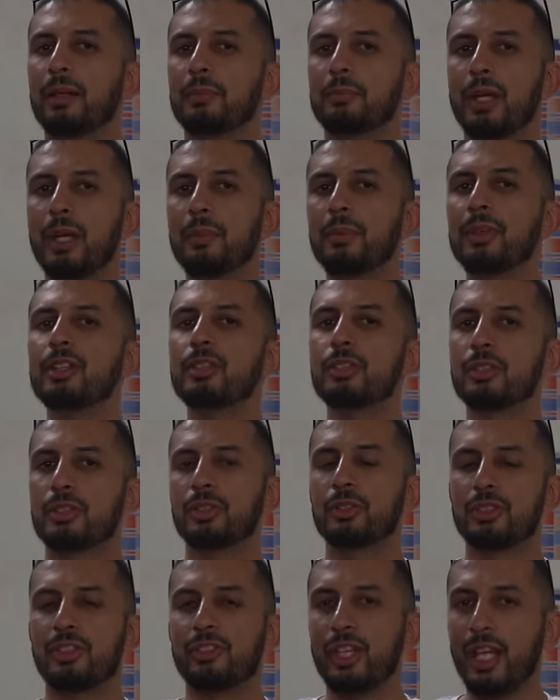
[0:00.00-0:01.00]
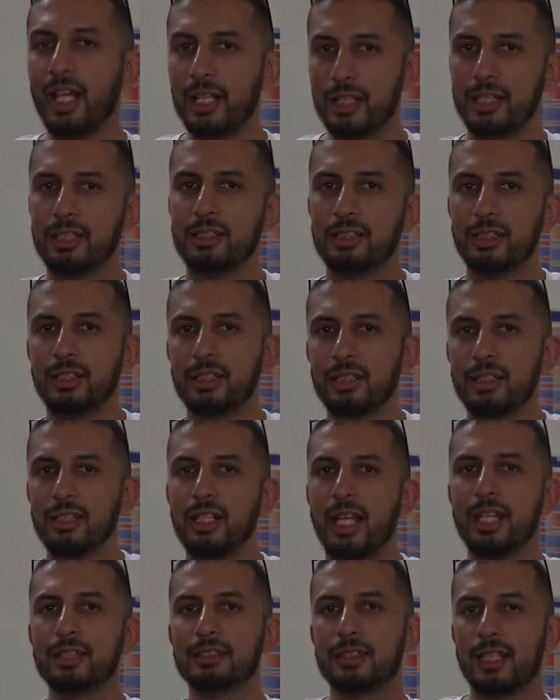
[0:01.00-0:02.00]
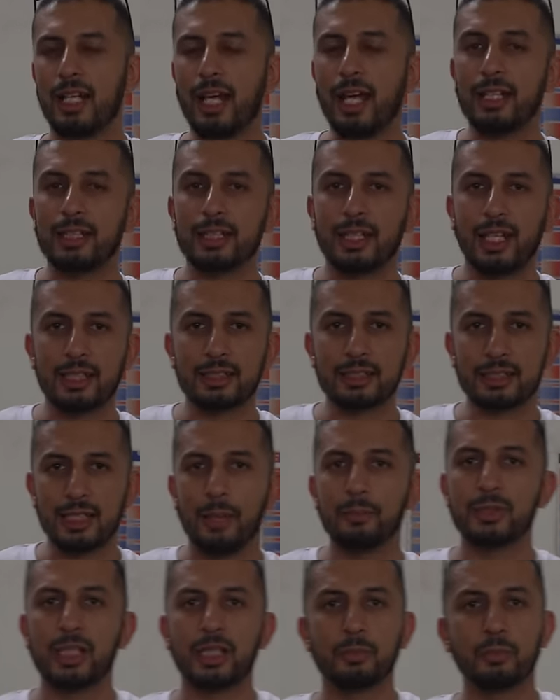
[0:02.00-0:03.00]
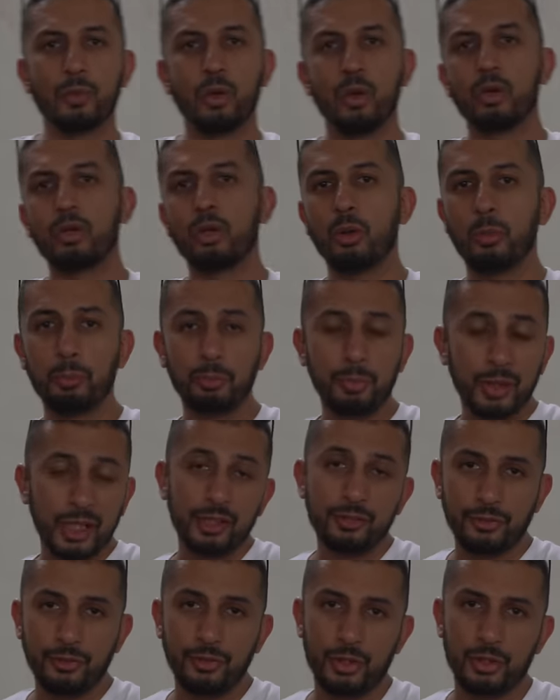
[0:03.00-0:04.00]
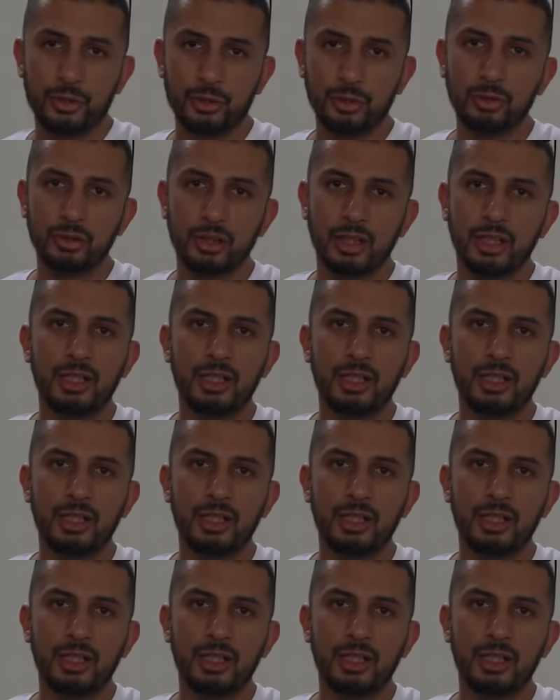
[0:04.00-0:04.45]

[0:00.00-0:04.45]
maybe you should sell it and try and get something more complete for you